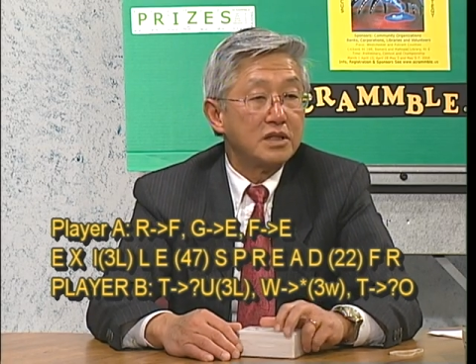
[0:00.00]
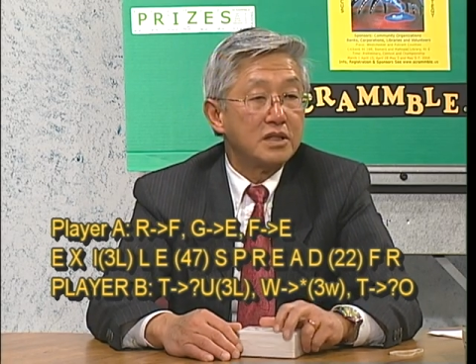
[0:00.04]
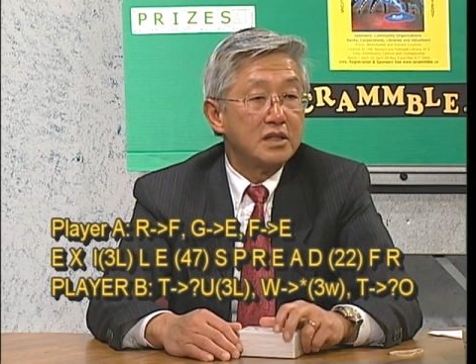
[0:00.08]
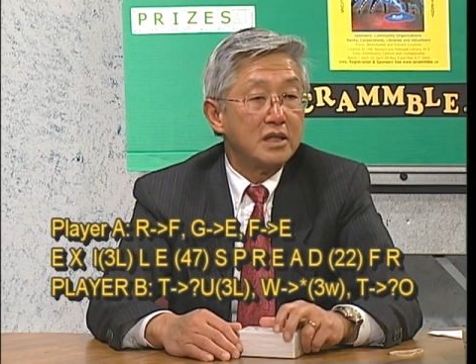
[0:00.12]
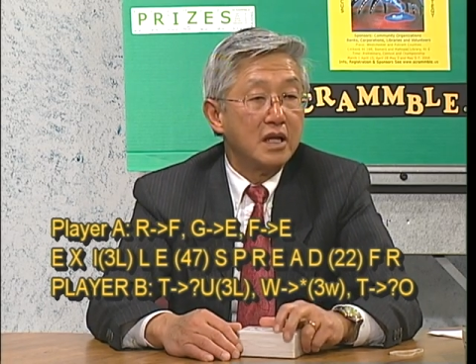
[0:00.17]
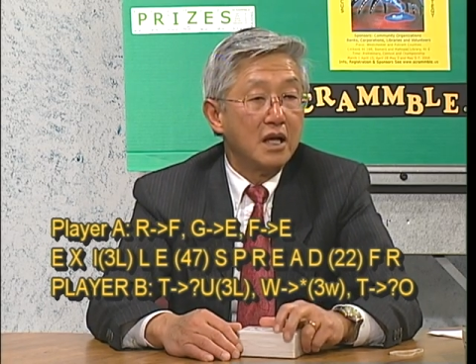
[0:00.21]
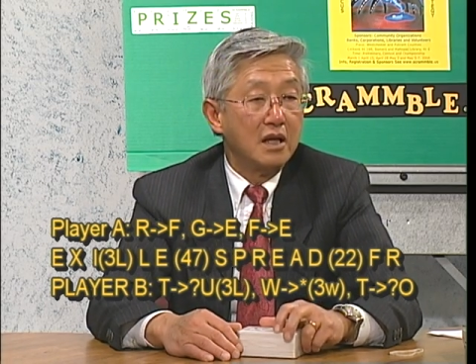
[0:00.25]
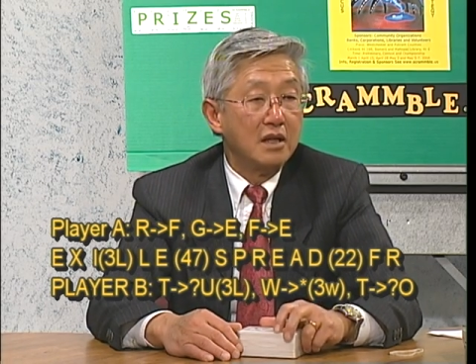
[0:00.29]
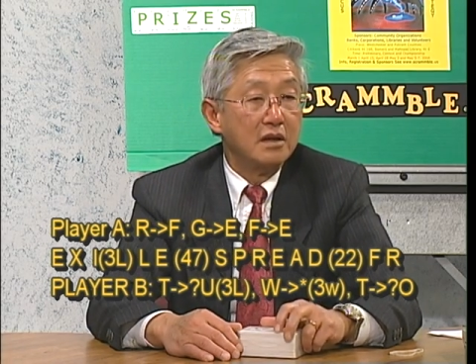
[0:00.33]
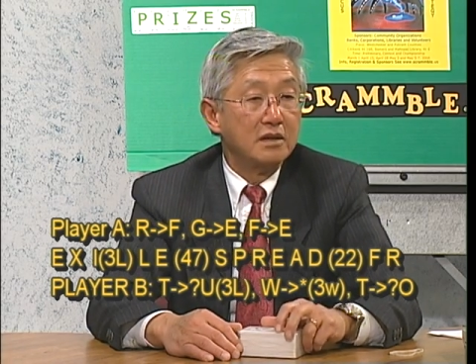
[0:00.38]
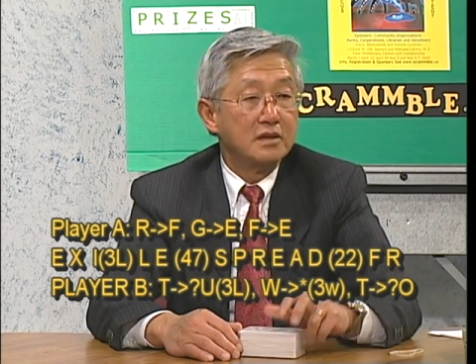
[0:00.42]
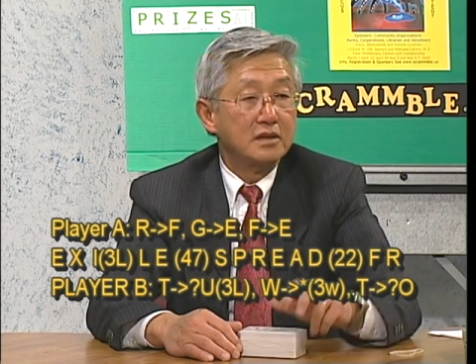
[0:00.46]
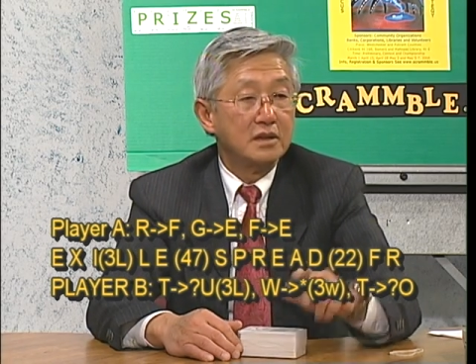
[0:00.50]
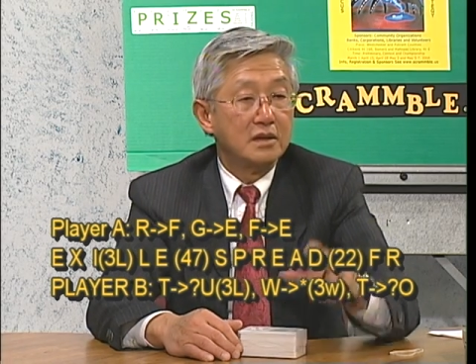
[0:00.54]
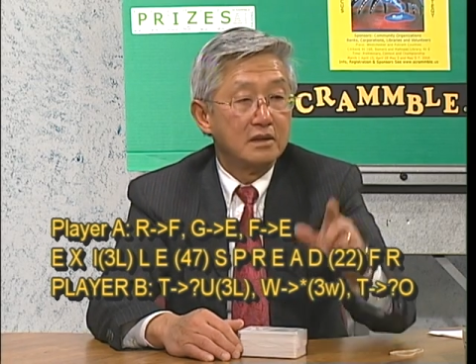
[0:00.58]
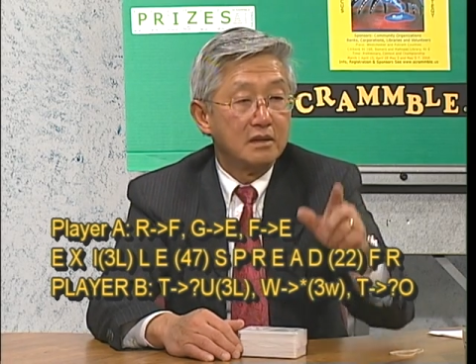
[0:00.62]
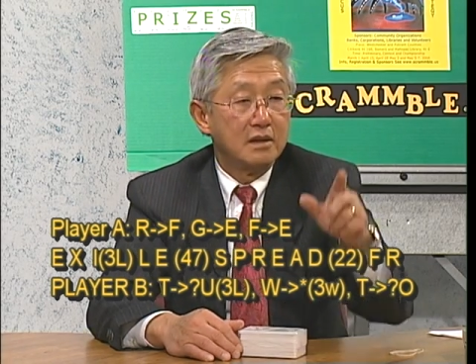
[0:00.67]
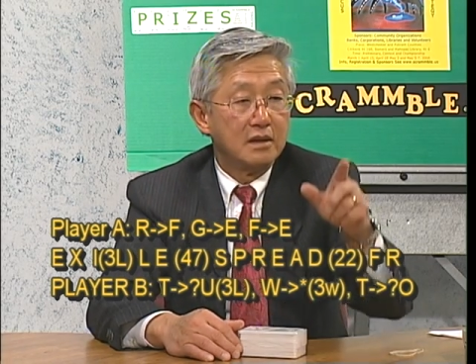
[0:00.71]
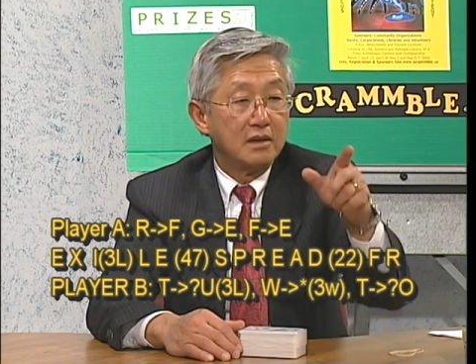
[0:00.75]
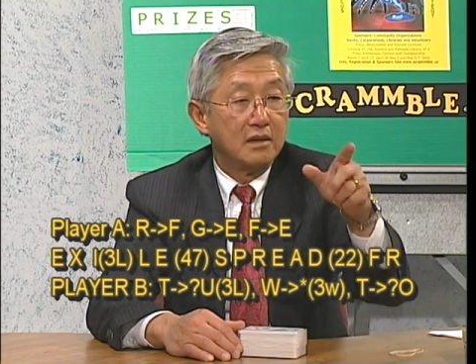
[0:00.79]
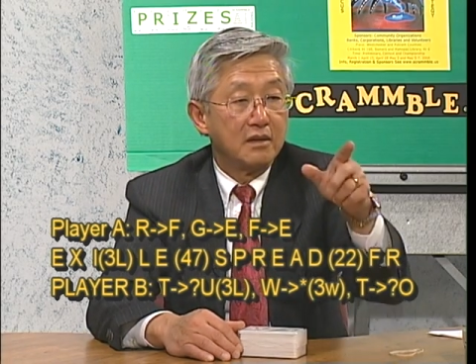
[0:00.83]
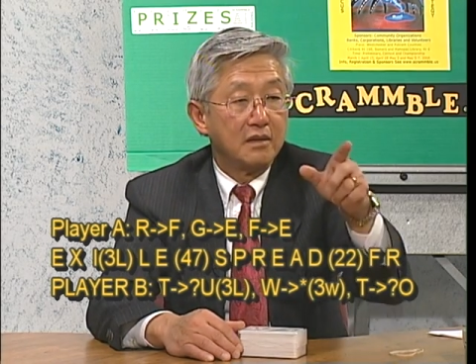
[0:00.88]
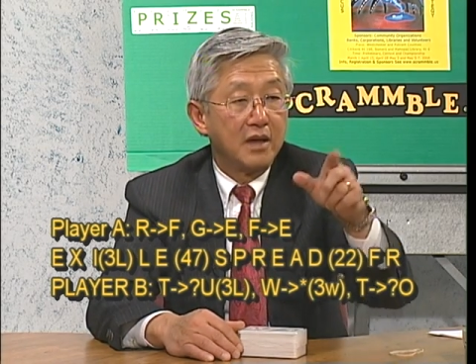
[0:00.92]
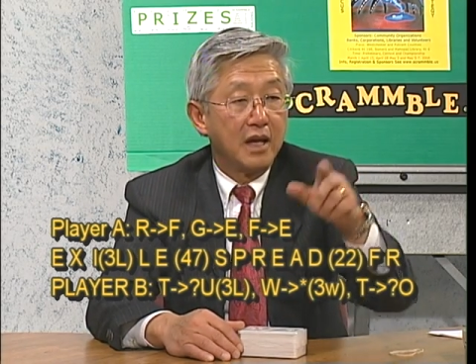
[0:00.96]
dealt,
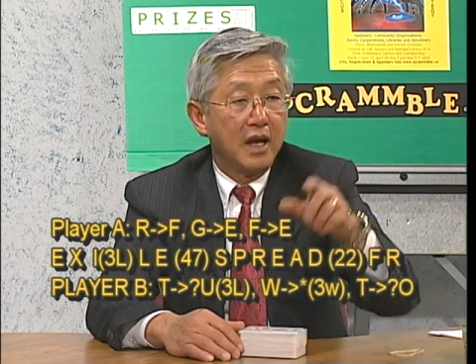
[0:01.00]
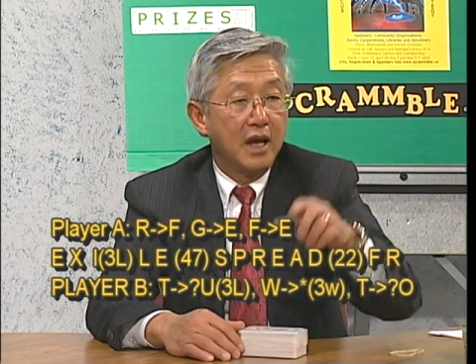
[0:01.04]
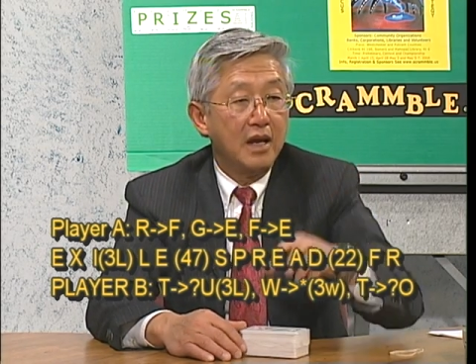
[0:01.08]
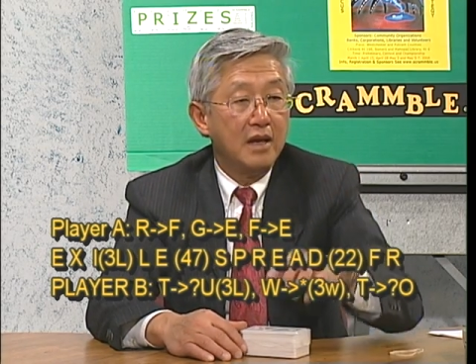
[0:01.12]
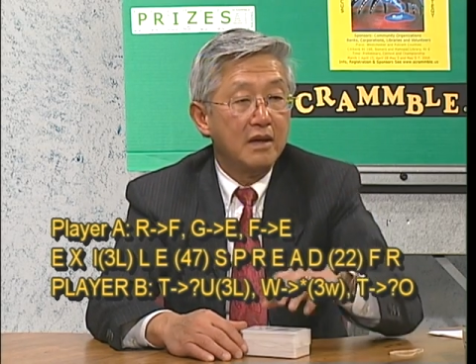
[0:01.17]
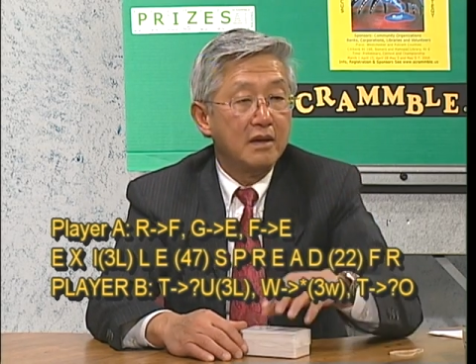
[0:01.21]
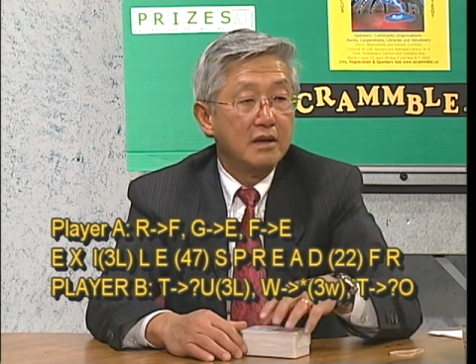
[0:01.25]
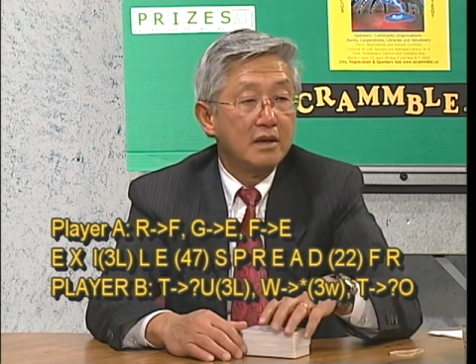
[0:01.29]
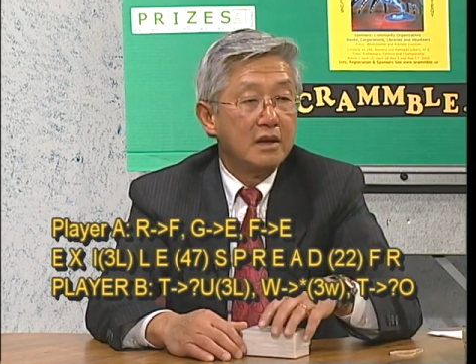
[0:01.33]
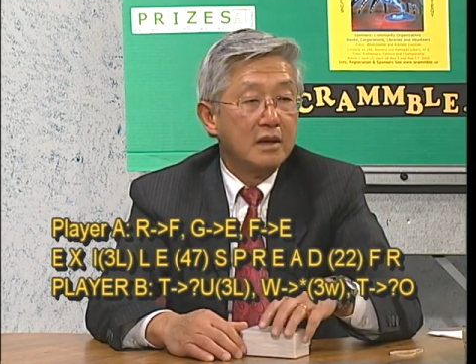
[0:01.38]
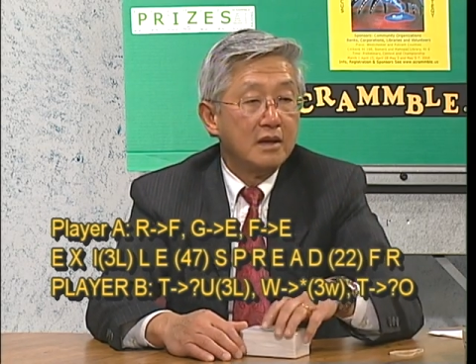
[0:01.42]
okay?